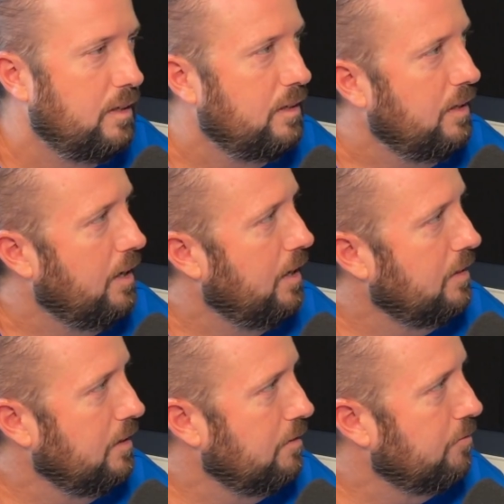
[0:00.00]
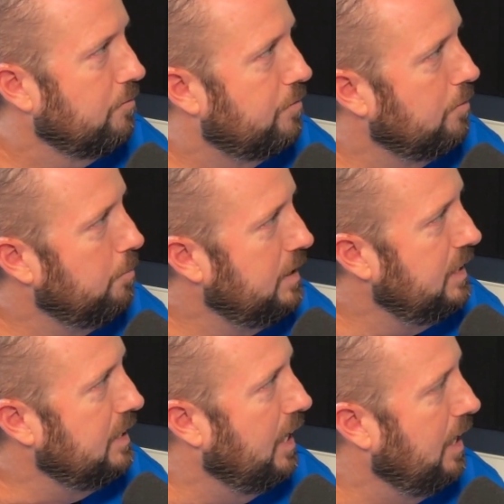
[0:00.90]
yeah, I think for
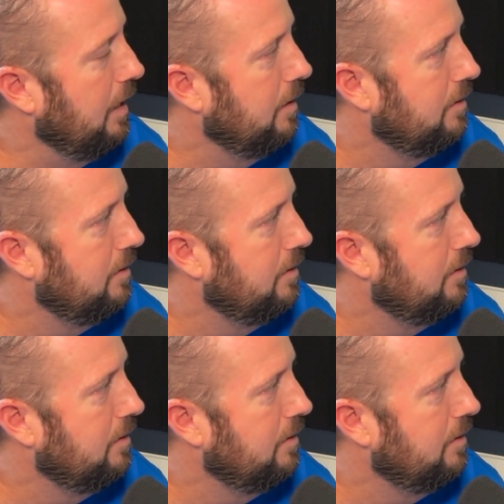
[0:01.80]
me, I